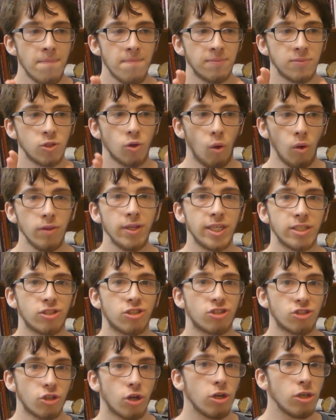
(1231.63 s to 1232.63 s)
It's only his
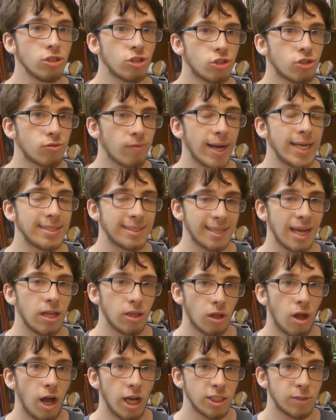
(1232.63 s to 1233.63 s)
3rd straight set
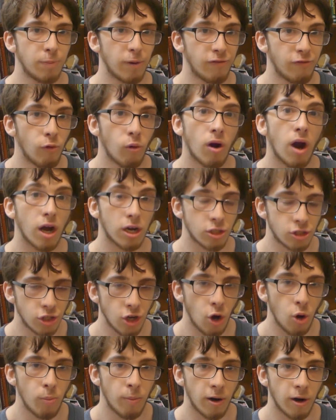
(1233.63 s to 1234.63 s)
loss before
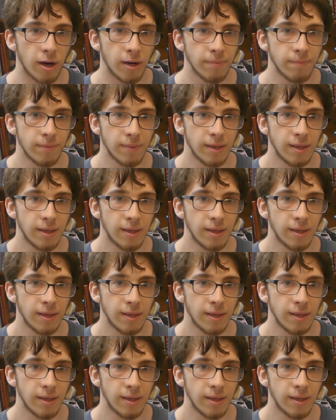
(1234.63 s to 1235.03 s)
October